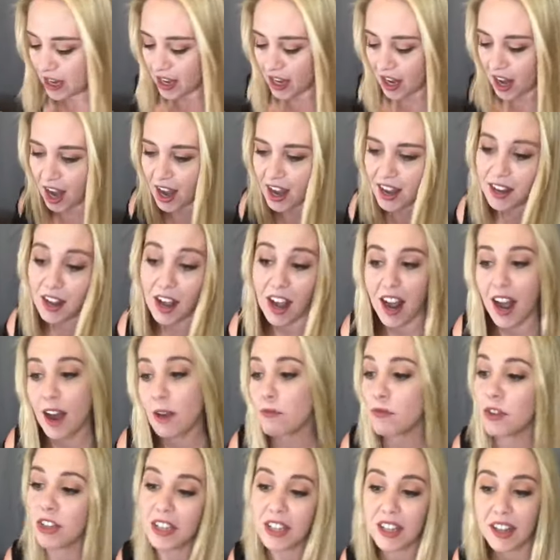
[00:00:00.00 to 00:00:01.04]
Pagan, I,
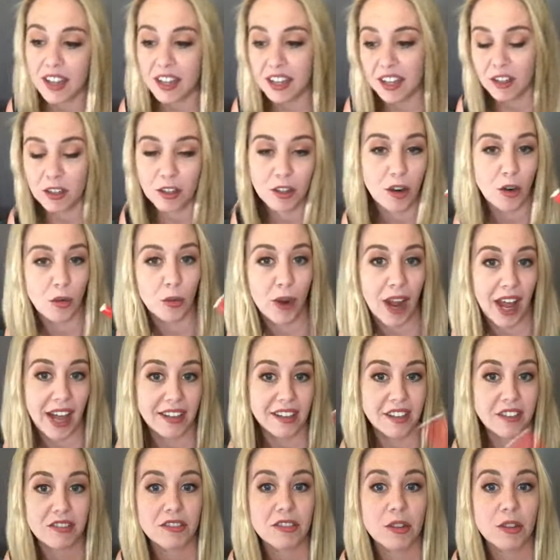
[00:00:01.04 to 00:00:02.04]
I'm really liking red,